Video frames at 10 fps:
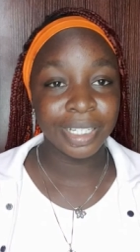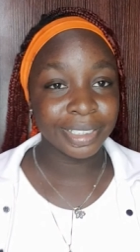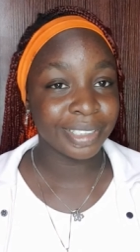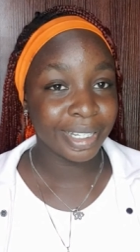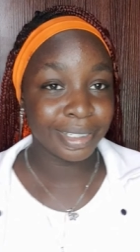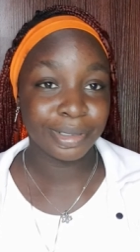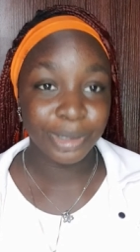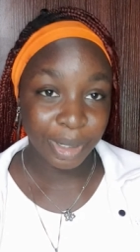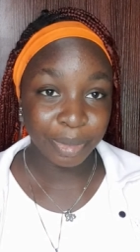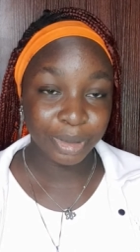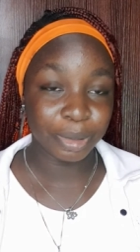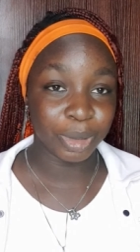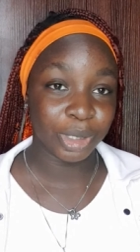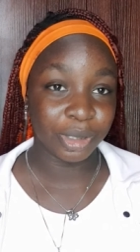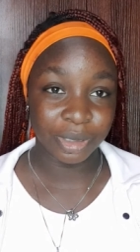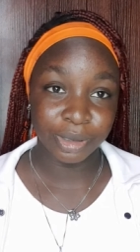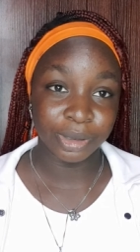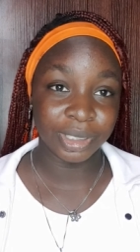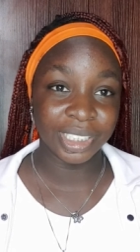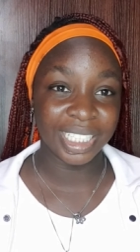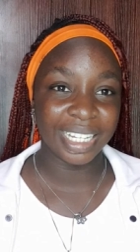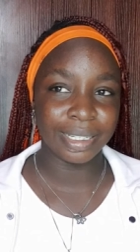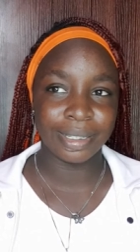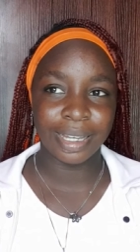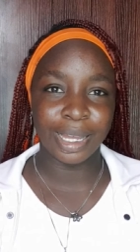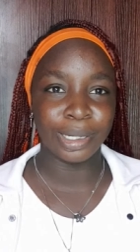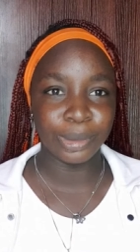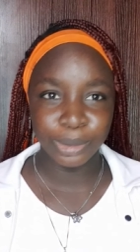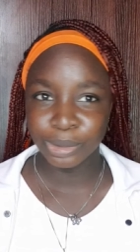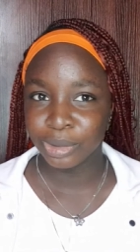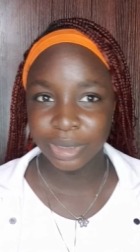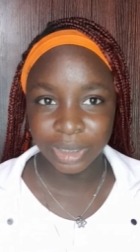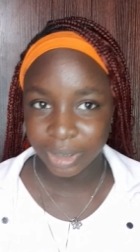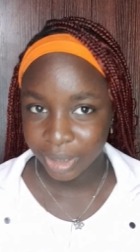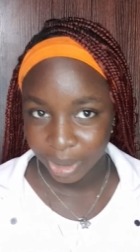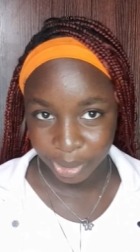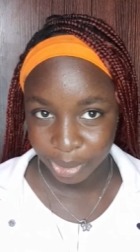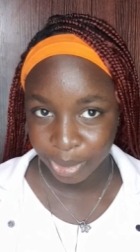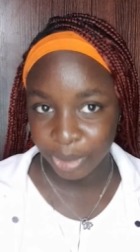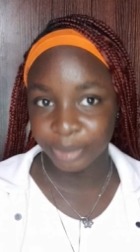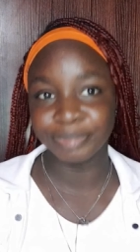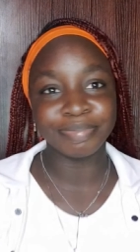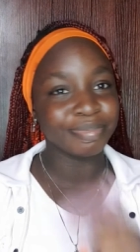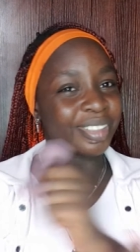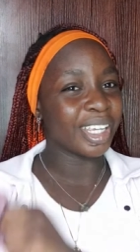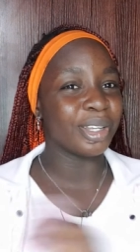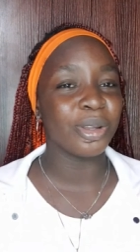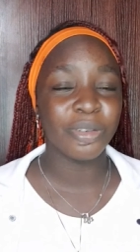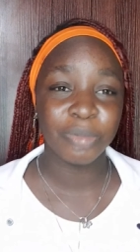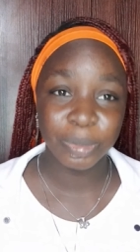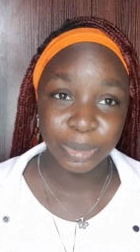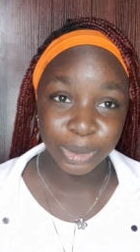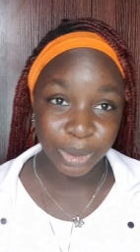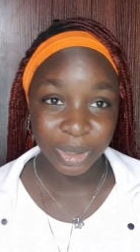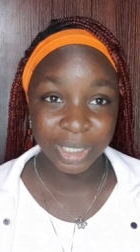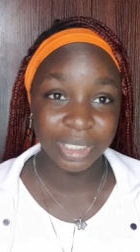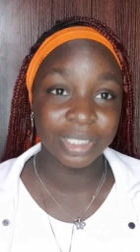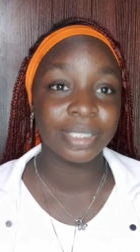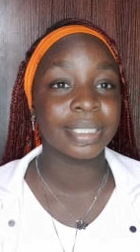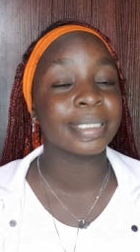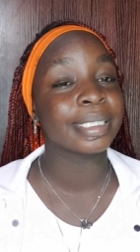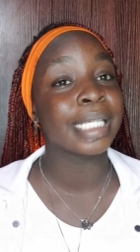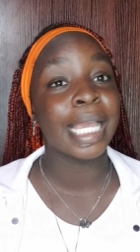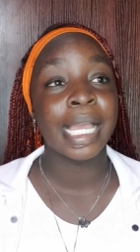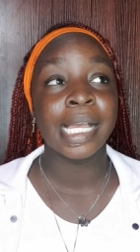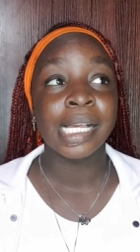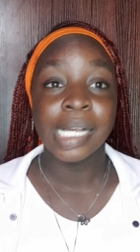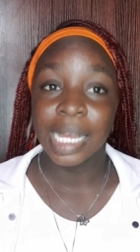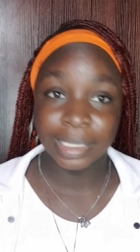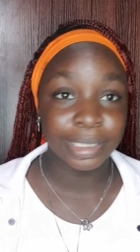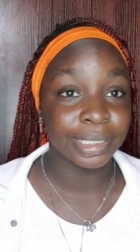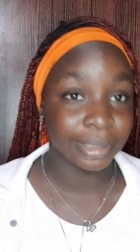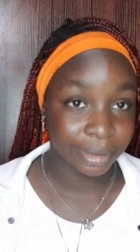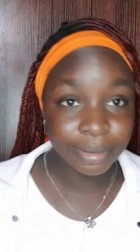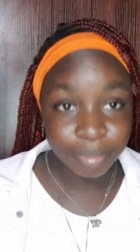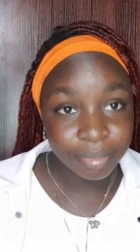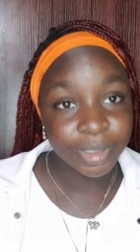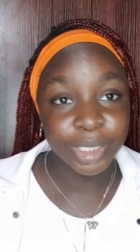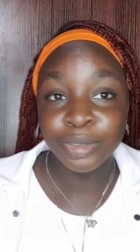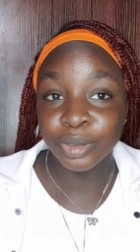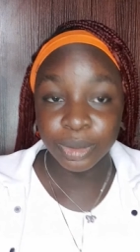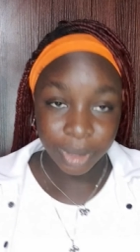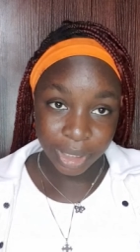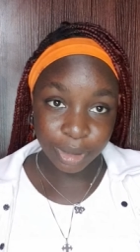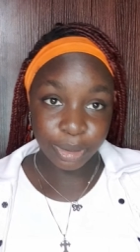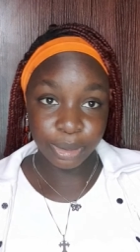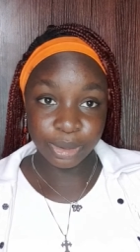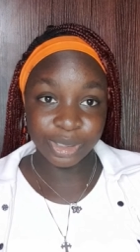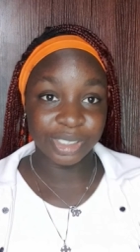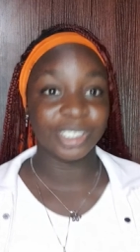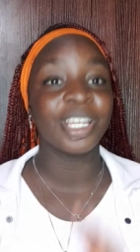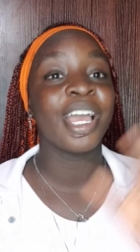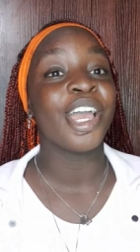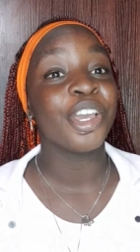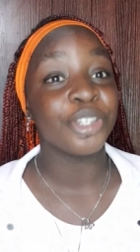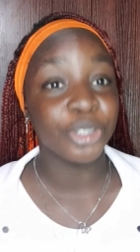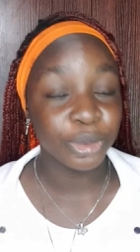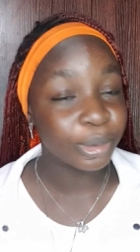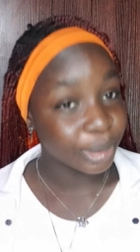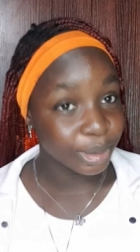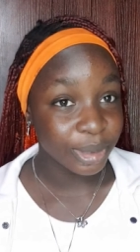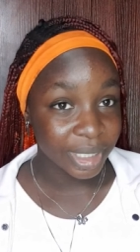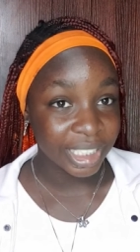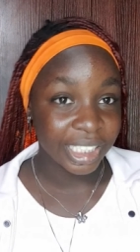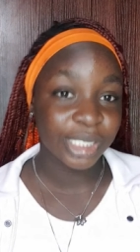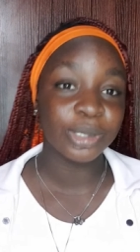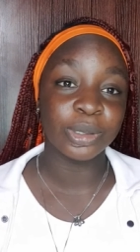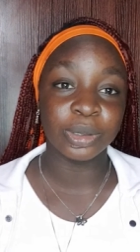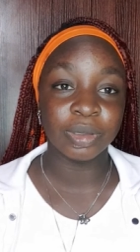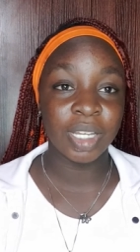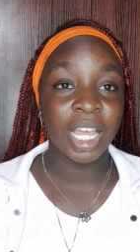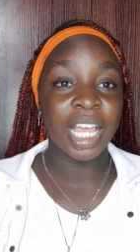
next air claw i'm going to be showing you is like an og air claw a lot of people know it at least if you know air claws you would know it so